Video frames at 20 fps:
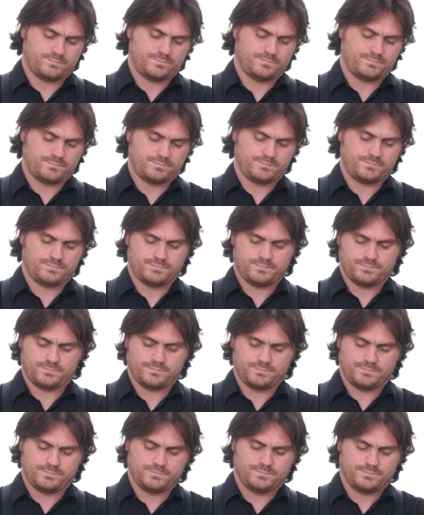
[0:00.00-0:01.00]

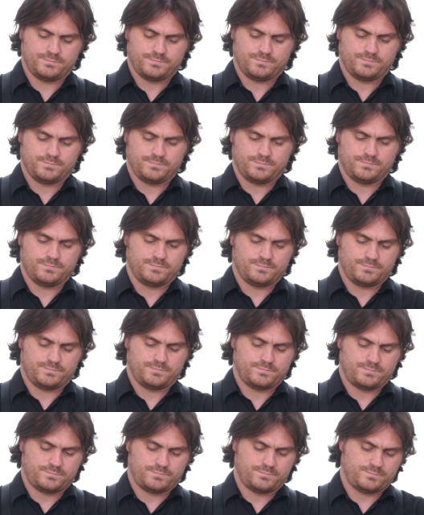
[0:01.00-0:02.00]

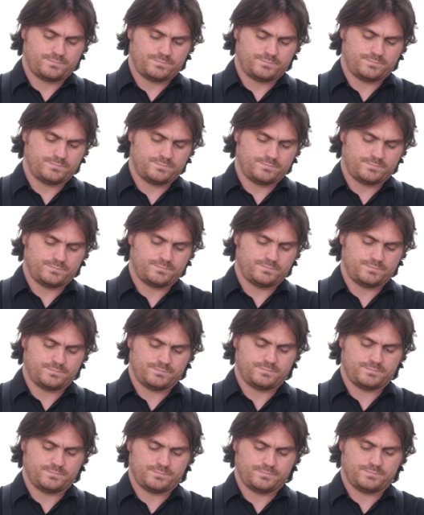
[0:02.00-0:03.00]
[no speech]